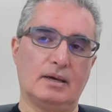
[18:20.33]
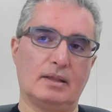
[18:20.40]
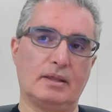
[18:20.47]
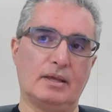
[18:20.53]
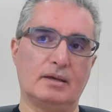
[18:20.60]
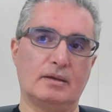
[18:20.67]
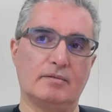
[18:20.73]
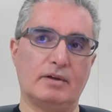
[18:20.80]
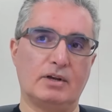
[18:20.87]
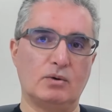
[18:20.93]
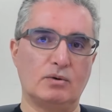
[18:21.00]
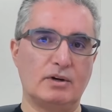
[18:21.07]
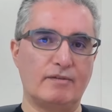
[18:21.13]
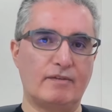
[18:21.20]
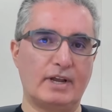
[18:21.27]
I think when
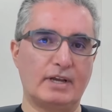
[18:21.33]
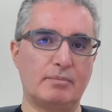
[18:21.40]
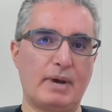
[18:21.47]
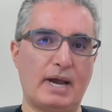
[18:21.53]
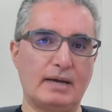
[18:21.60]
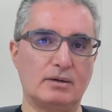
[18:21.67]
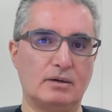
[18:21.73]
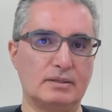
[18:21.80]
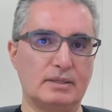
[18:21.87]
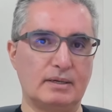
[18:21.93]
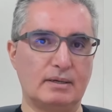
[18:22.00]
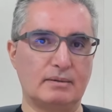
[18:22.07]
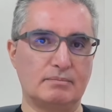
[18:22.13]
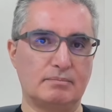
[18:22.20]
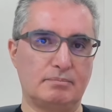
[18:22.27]
you reflect back on
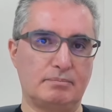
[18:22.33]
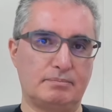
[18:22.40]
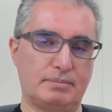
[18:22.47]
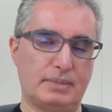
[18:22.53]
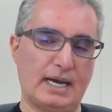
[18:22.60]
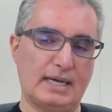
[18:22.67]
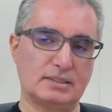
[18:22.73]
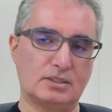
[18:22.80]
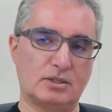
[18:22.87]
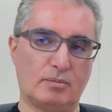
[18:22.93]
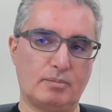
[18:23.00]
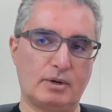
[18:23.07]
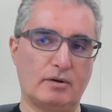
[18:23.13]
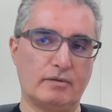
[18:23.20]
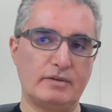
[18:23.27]
the past
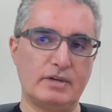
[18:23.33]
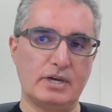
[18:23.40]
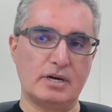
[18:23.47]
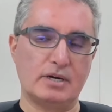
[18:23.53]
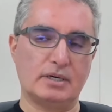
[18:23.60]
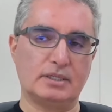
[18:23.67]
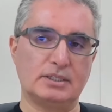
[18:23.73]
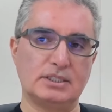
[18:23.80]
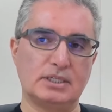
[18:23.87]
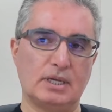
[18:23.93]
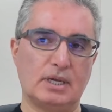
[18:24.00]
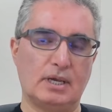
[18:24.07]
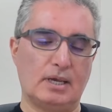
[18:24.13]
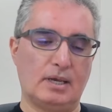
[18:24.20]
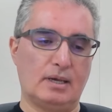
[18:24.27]
couple of years,
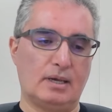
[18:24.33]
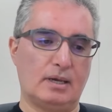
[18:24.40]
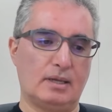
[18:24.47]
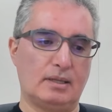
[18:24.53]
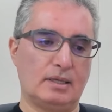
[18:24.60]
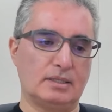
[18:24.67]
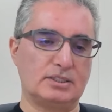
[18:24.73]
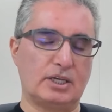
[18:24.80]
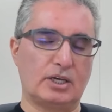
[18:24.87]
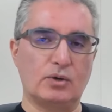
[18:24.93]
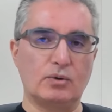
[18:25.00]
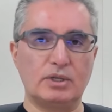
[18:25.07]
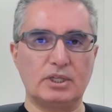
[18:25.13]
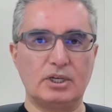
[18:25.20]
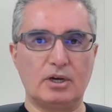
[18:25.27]
the
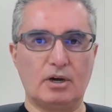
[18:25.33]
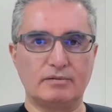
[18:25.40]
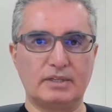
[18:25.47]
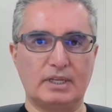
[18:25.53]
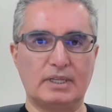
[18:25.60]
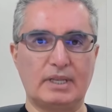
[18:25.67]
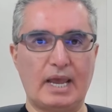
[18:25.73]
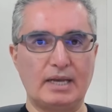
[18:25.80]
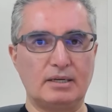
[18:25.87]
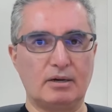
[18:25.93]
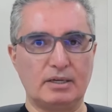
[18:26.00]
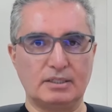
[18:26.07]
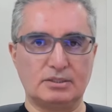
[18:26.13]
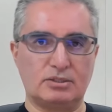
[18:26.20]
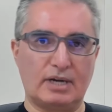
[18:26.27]
security of the
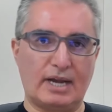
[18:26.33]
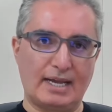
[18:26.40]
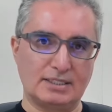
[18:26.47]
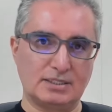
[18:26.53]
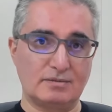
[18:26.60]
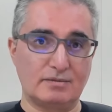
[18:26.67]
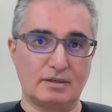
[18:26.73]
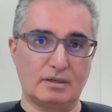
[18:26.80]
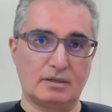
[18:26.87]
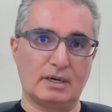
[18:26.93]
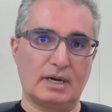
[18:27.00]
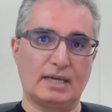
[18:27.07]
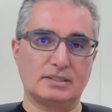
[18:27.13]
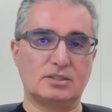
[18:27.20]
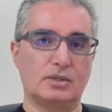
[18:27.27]
data in
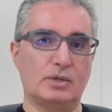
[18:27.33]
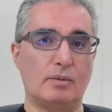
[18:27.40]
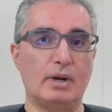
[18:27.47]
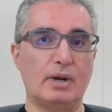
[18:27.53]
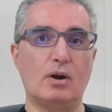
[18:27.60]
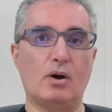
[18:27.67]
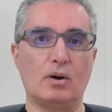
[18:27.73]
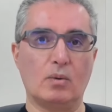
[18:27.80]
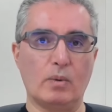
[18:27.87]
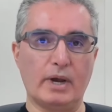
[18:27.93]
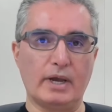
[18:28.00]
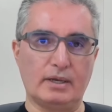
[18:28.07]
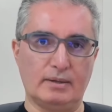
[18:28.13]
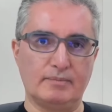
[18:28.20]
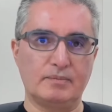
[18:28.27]
transfer has come a long
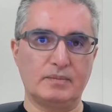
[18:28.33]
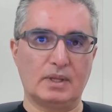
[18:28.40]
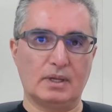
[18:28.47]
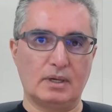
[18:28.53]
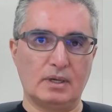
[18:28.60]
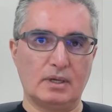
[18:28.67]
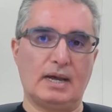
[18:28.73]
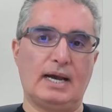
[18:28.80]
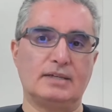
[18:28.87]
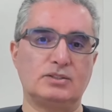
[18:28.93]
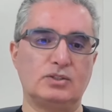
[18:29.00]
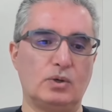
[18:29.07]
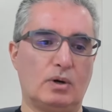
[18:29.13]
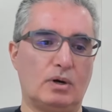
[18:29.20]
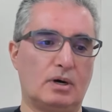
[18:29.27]
way.
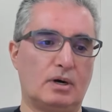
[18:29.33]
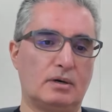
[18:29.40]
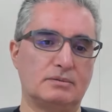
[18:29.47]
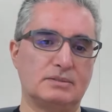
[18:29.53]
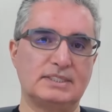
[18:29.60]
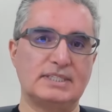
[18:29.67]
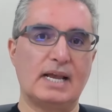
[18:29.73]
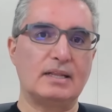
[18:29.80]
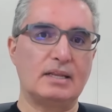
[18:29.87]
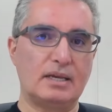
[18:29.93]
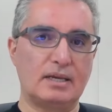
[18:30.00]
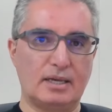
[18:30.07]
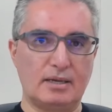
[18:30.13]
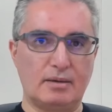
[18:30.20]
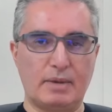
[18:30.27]
As you are
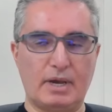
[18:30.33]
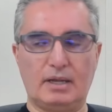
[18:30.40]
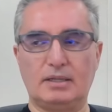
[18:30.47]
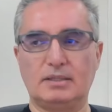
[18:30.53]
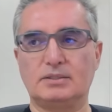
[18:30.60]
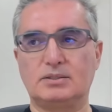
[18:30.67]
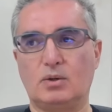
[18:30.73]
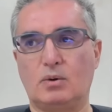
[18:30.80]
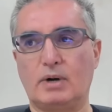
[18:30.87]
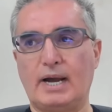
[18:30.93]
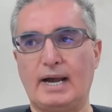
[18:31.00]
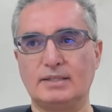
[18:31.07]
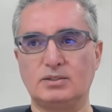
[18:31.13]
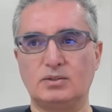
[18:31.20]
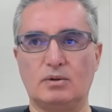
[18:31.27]
sending emails or
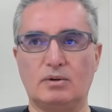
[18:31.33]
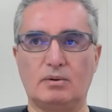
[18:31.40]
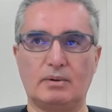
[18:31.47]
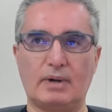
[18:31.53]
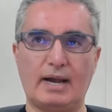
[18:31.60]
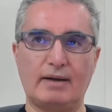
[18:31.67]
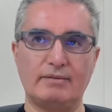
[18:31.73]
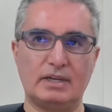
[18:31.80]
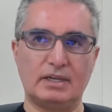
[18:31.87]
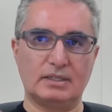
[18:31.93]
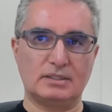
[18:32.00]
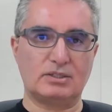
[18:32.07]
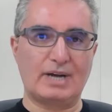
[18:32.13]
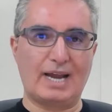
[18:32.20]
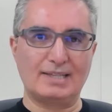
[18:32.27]
as you're having a
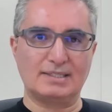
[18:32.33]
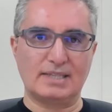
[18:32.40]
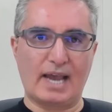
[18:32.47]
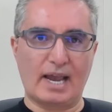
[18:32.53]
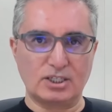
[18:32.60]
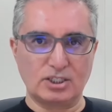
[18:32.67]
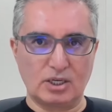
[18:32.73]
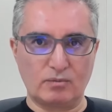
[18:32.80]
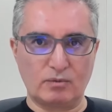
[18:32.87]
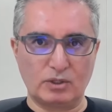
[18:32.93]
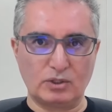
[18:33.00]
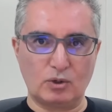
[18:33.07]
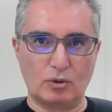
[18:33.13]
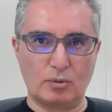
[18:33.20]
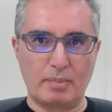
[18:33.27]
transaction
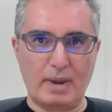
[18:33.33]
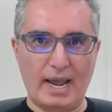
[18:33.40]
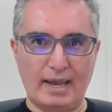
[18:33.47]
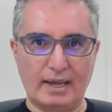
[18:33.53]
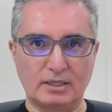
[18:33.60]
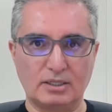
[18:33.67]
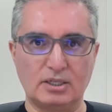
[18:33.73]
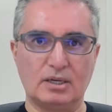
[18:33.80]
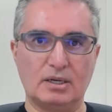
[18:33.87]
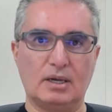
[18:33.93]
with your bank,